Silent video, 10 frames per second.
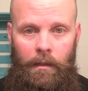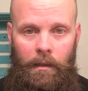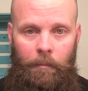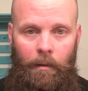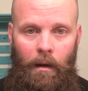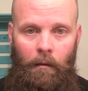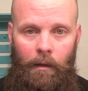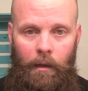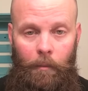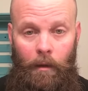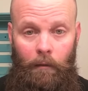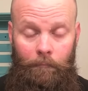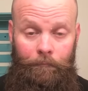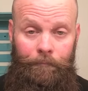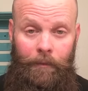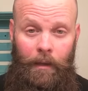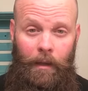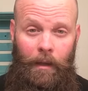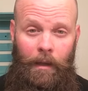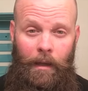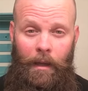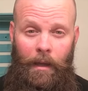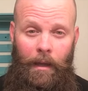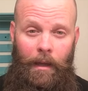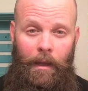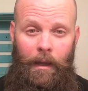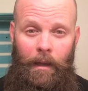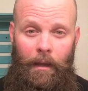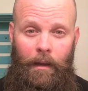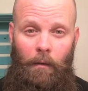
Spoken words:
keeping on. And